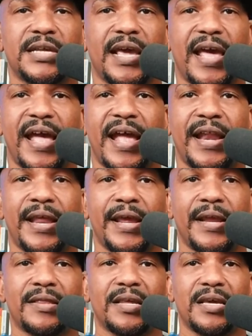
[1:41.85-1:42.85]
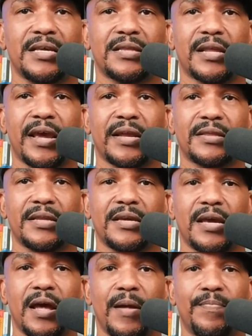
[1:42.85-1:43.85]
They added things like
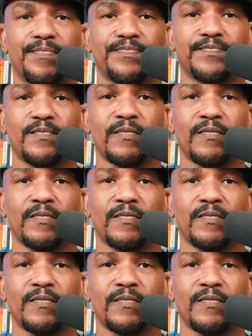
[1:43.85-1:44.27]
the um,